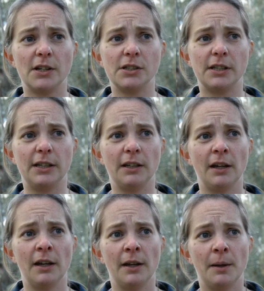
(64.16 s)
actually
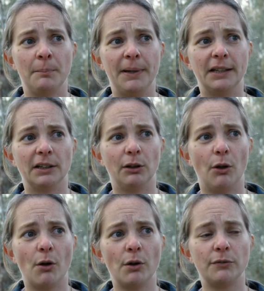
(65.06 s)
been in a
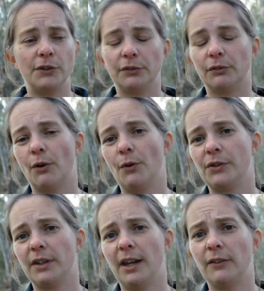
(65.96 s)
lot of different roles
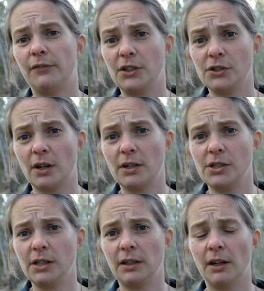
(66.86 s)
in the native fish
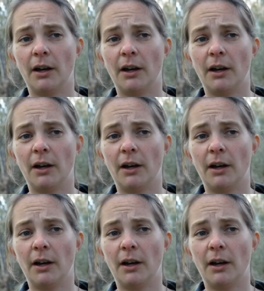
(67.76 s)
strategy.